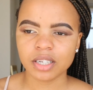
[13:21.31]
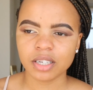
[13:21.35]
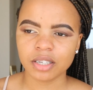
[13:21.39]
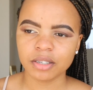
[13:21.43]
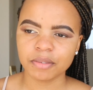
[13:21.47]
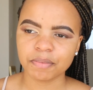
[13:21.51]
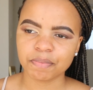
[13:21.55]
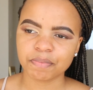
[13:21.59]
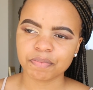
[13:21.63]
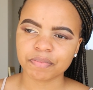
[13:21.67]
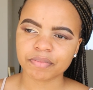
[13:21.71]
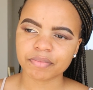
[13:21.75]

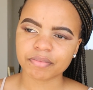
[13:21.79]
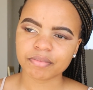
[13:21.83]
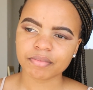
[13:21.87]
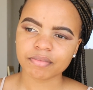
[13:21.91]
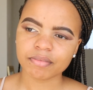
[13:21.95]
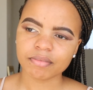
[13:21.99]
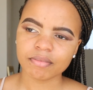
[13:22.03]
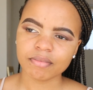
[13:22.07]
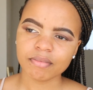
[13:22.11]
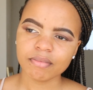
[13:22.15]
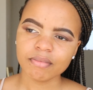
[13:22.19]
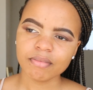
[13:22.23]

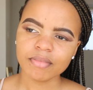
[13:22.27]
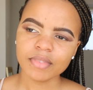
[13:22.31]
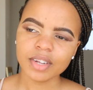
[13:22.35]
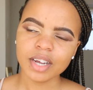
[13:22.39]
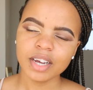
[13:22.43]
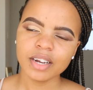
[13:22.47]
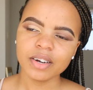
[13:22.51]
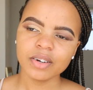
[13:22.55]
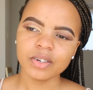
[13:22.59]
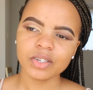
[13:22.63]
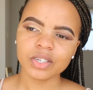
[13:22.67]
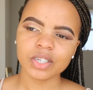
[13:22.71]

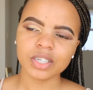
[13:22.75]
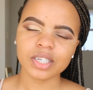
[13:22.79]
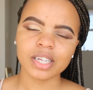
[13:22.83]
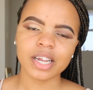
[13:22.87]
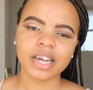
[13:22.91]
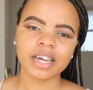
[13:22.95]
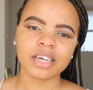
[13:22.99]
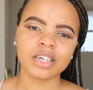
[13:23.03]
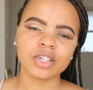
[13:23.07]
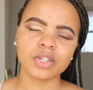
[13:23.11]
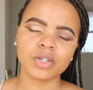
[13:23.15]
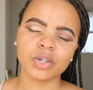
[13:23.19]
and it's just
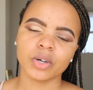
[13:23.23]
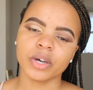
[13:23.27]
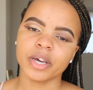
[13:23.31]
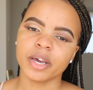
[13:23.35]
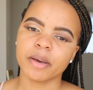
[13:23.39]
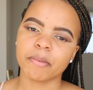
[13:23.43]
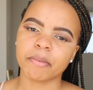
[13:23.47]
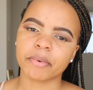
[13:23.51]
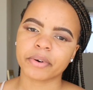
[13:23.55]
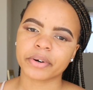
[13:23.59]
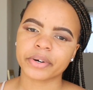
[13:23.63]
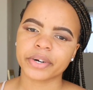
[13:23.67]
like, it's so
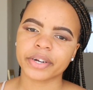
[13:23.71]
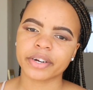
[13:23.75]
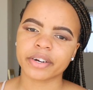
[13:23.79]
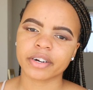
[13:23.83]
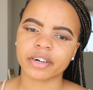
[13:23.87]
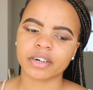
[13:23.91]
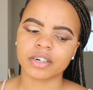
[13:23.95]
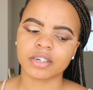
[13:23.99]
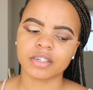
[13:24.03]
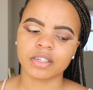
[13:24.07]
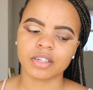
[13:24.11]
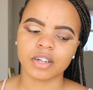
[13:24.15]

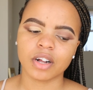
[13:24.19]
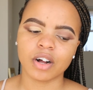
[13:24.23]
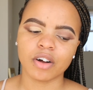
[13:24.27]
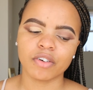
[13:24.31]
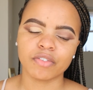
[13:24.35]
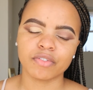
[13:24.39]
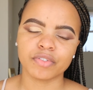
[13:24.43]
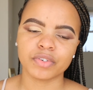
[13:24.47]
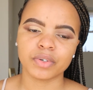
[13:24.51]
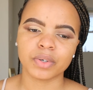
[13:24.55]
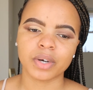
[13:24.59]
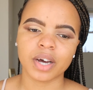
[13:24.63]
hypocritical
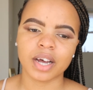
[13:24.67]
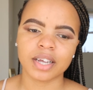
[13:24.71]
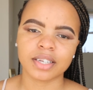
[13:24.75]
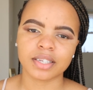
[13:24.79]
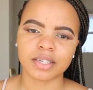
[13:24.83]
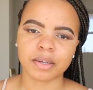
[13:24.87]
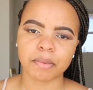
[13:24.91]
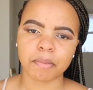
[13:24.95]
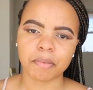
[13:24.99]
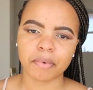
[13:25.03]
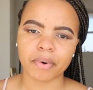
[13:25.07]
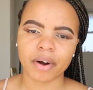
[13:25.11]
of you as
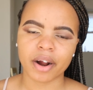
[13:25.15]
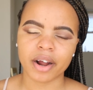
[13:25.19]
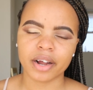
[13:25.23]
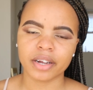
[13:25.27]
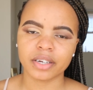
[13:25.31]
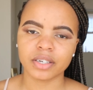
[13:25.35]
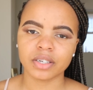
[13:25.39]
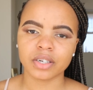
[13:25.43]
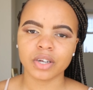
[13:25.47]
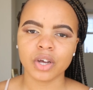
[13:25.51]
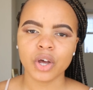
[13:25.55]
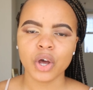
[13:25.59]
a brand